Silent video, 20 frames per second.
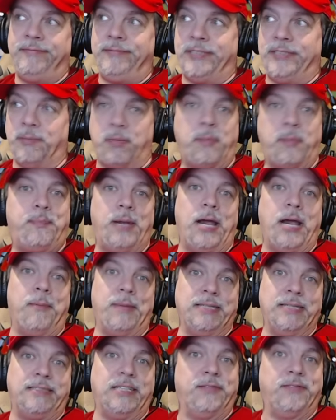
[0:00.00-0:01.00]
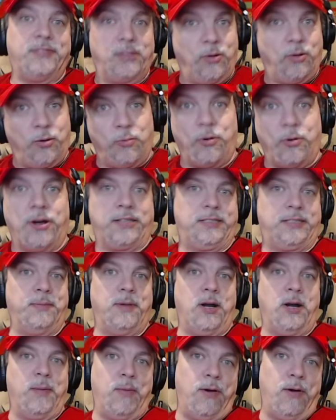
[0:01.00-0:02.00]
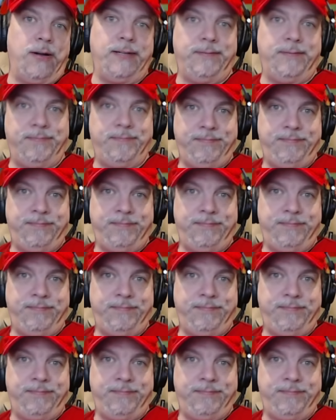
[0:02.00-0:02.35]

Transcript: to prepare myself to go to work tomorrow morning,